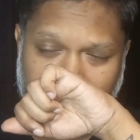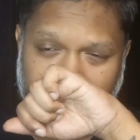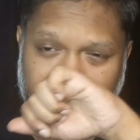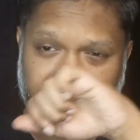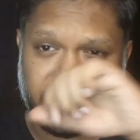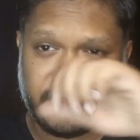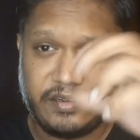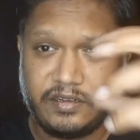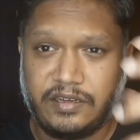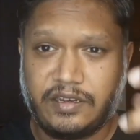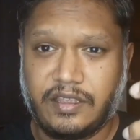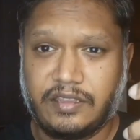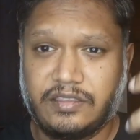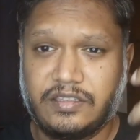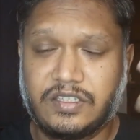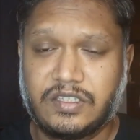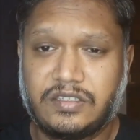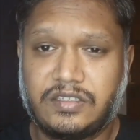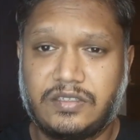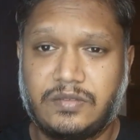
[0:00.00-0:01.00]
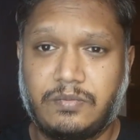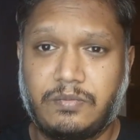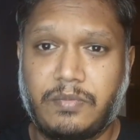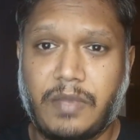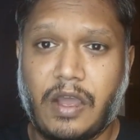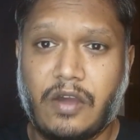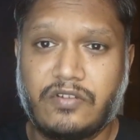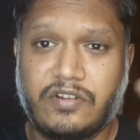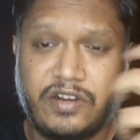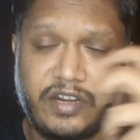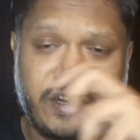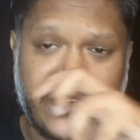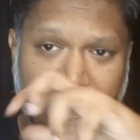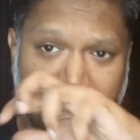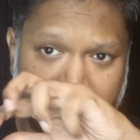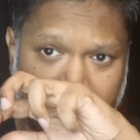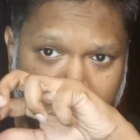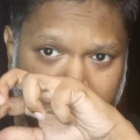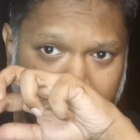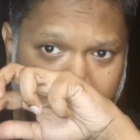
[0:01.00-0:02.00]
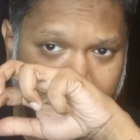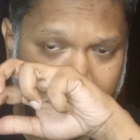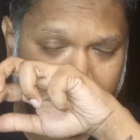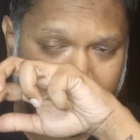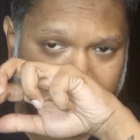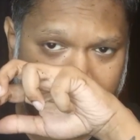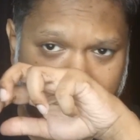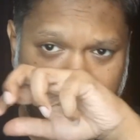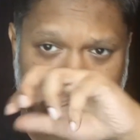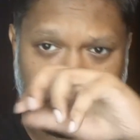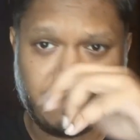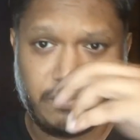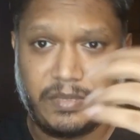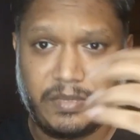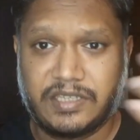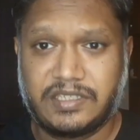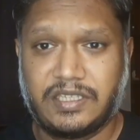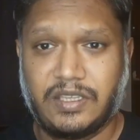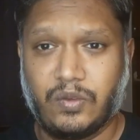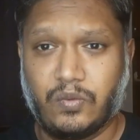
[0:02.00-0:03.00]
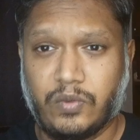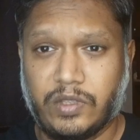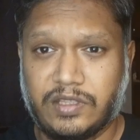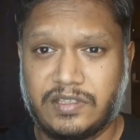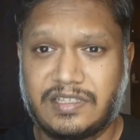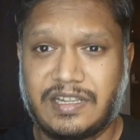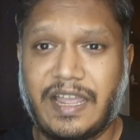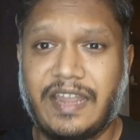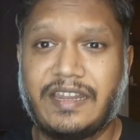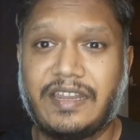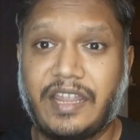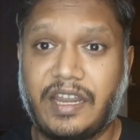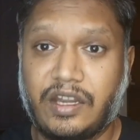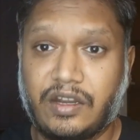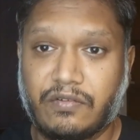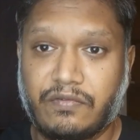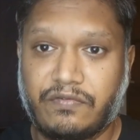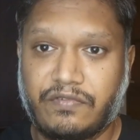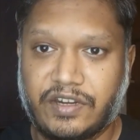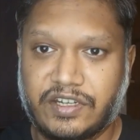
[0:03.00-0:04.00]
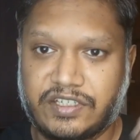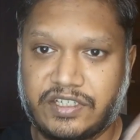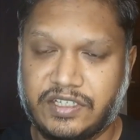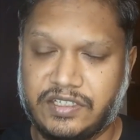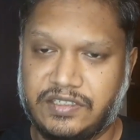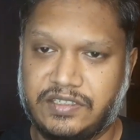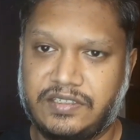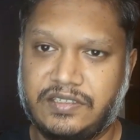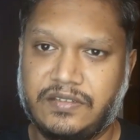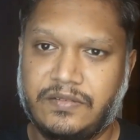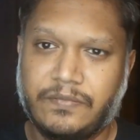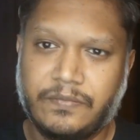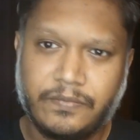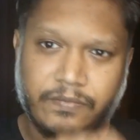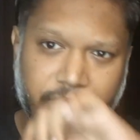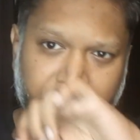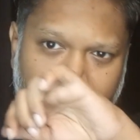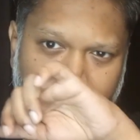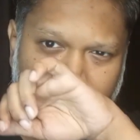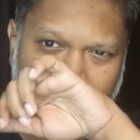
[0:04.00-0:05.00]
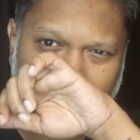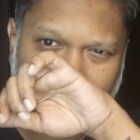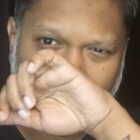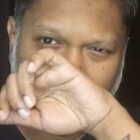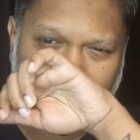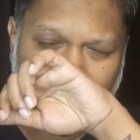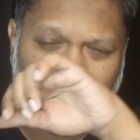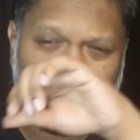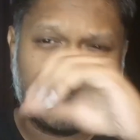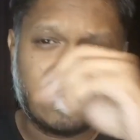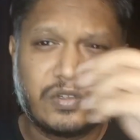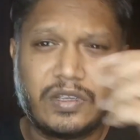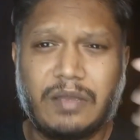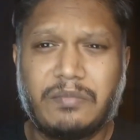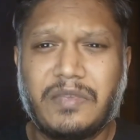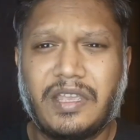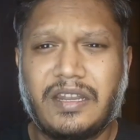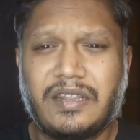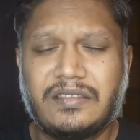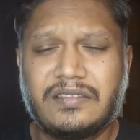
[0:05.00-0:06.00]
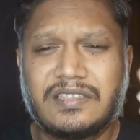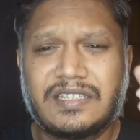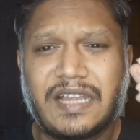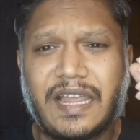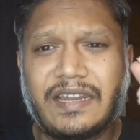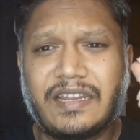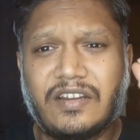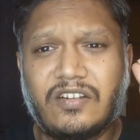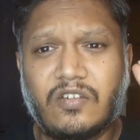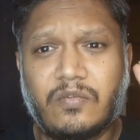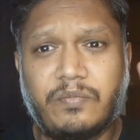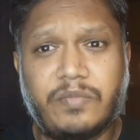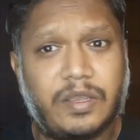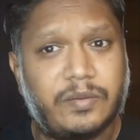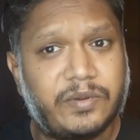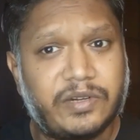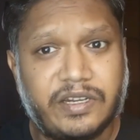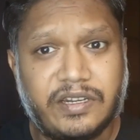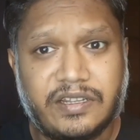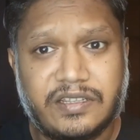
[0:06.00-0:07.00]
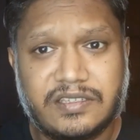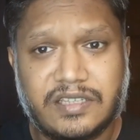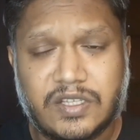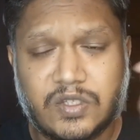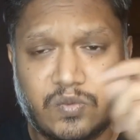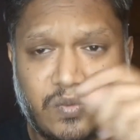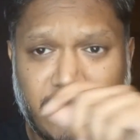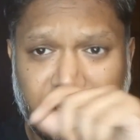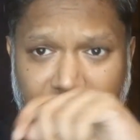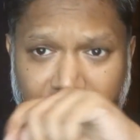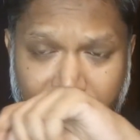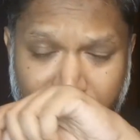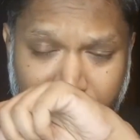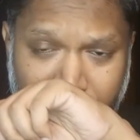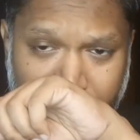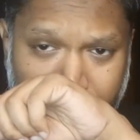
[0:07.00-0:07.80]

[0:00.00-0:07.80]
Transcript: I can detect this powderiness from the iris mixing with slight hint of freshness. Also, I'm getting slight hint of pepperiness as well.